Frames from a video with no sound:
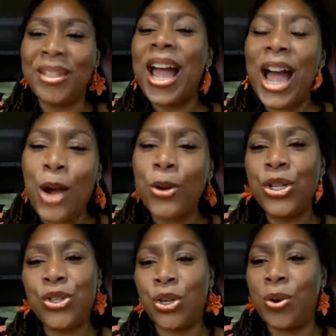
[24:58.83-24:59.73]
How are
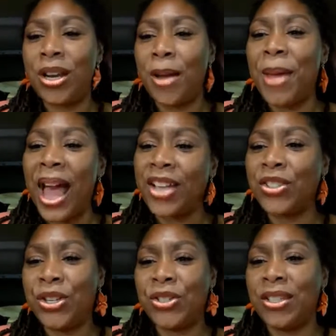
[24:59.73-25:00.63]
you showing up?
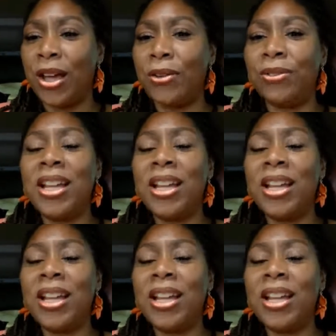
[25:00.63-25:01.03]
Ask yourself,